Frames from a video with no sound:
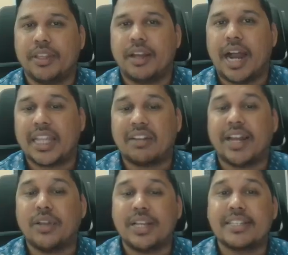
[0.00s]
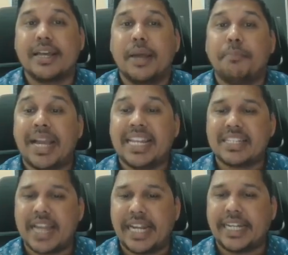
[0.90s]
Another value is minus
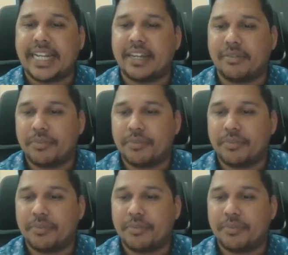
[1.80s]
19.